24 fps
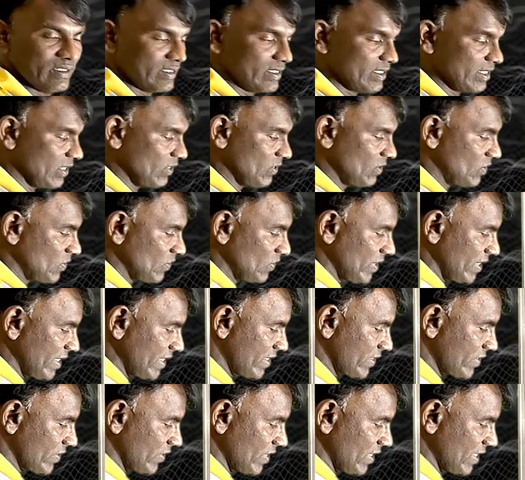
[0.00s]
Now 2
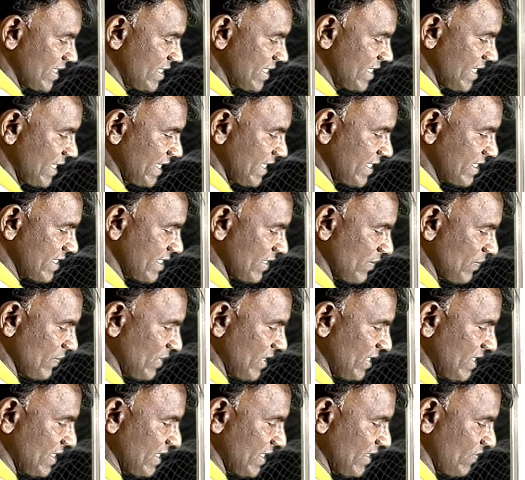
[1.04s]
is constant,
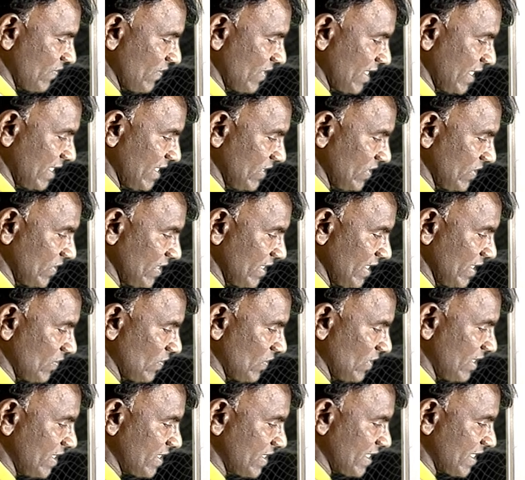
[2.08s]
subtract that value. Then
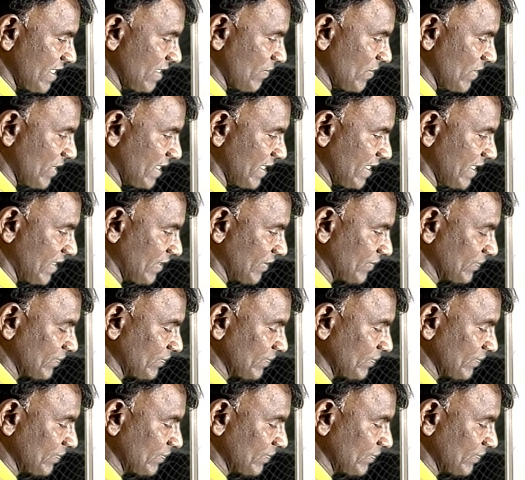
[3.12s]
what is the remaining?